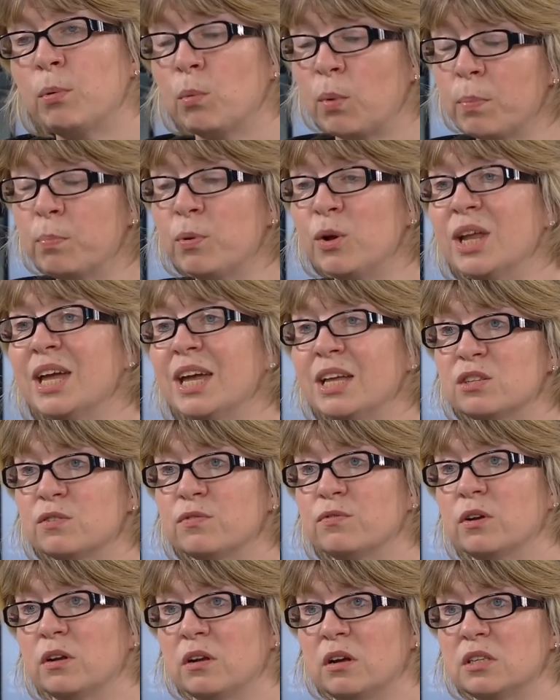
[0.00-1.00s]
But we're putting it into
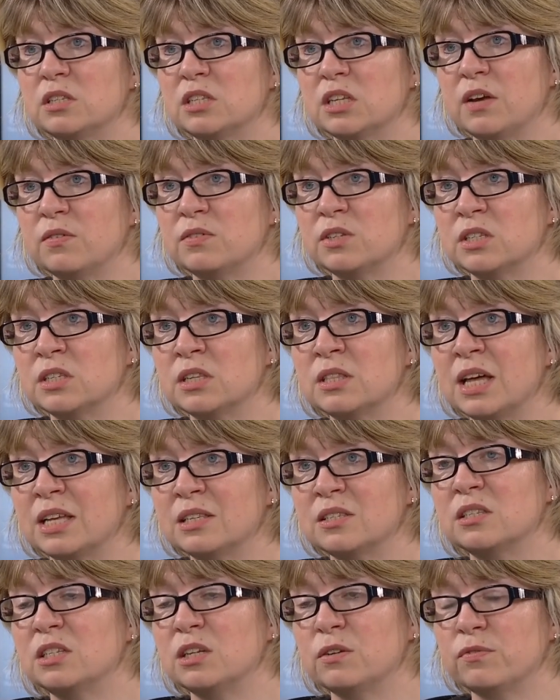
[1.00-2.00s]
frontline services, and
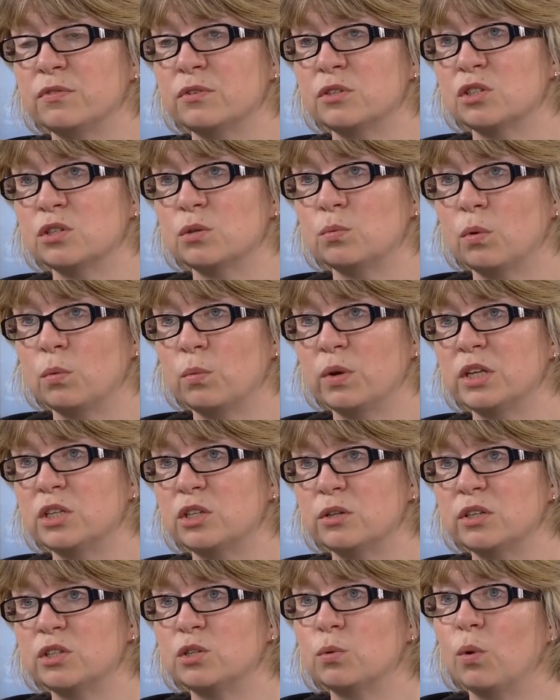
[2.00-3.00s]
that's the difference to what we're
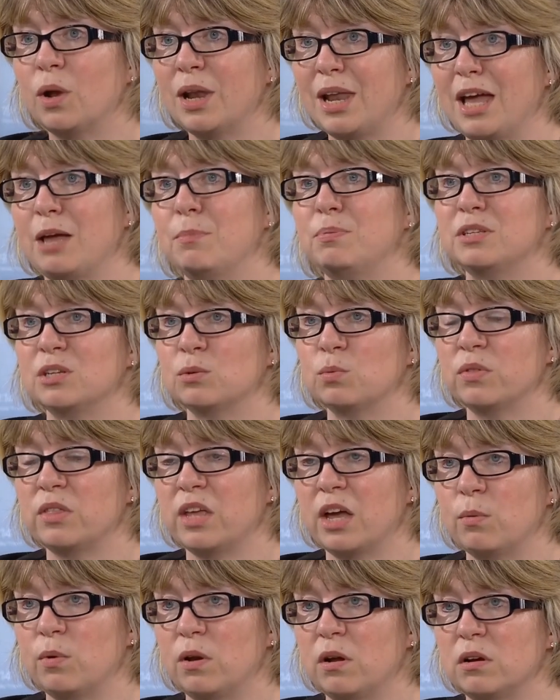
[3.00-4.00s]
doing to what Labour did when
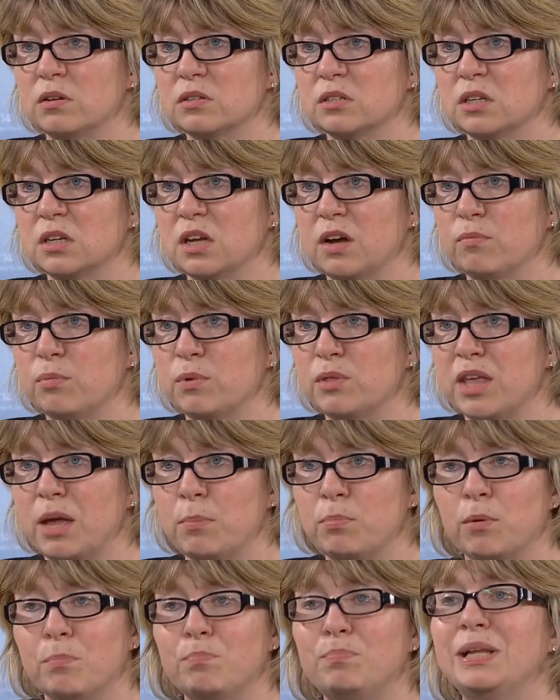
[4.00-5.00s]
they were last in government. They
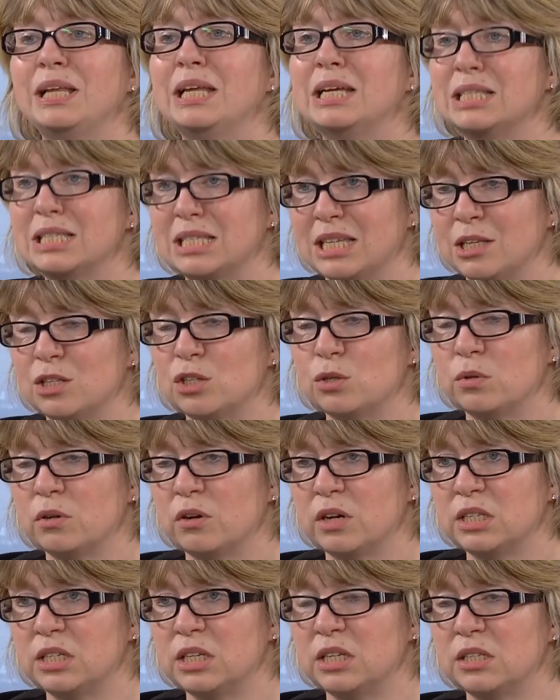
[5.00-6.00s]
put billions into an
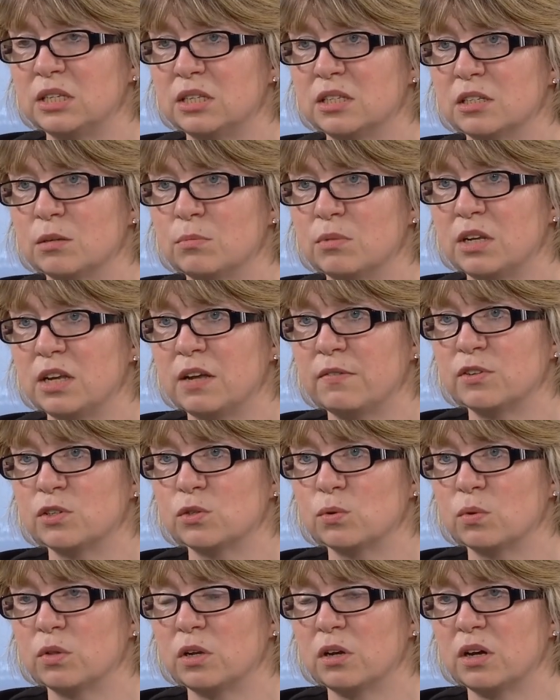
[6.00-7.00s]
IT system that never
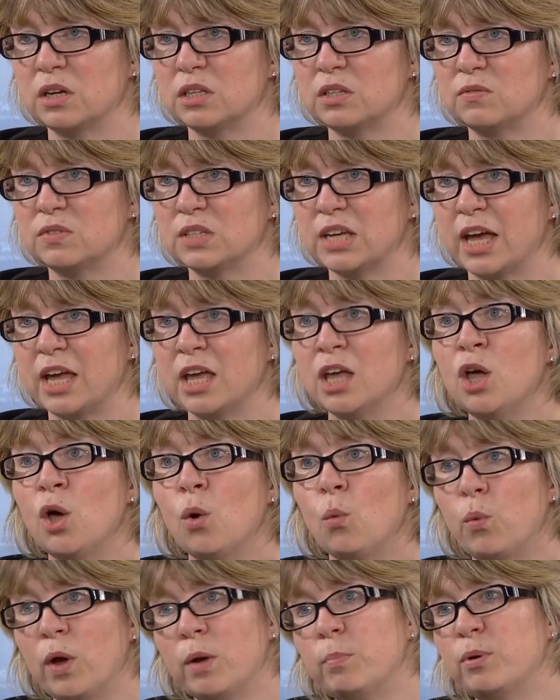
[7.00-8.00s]
saw the light of day.
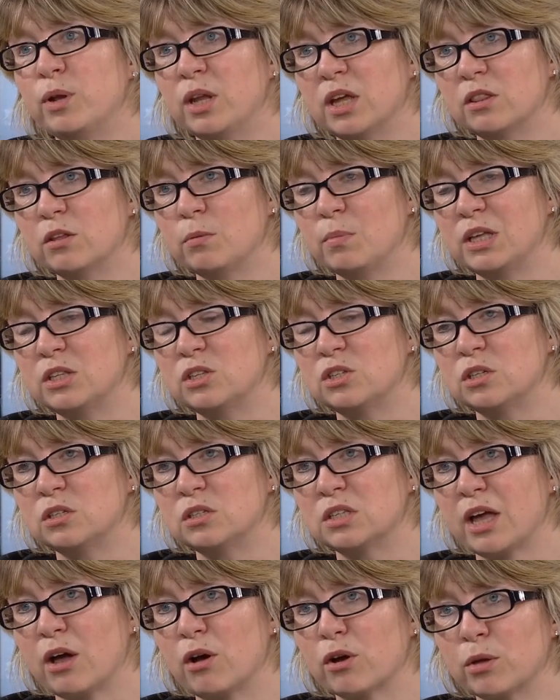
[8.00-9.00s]
We're putting them into,
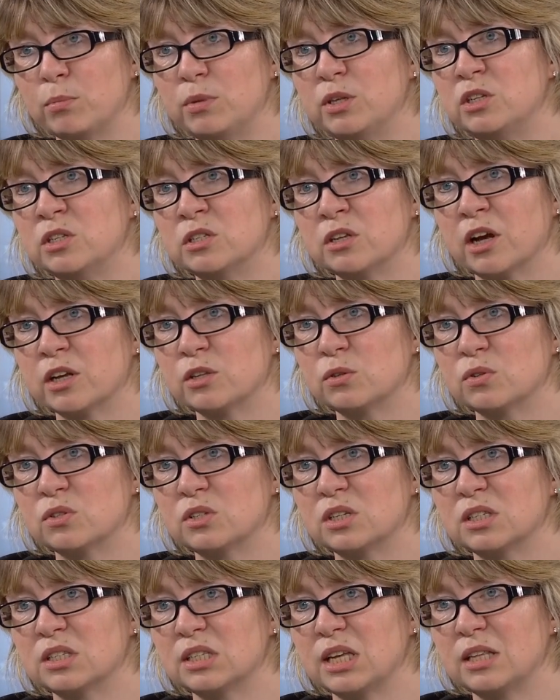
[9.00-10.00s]
say, our community
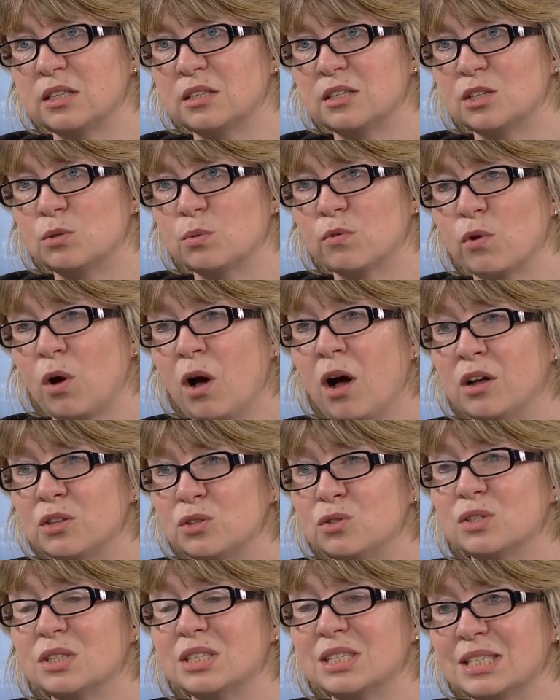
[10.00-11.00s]
diagnostic centres. We've got
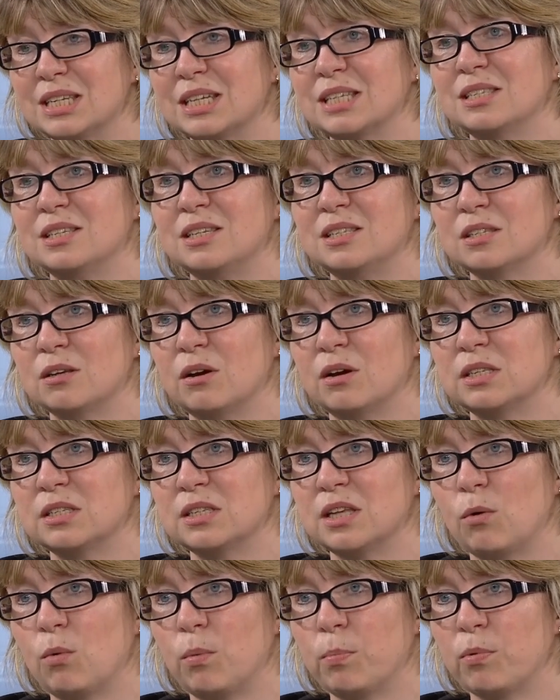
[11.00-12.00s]
160 sites
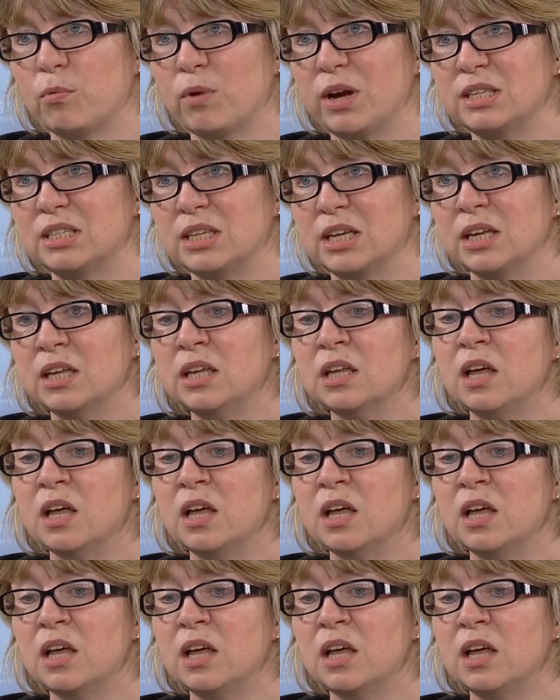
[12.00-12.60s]
now operating.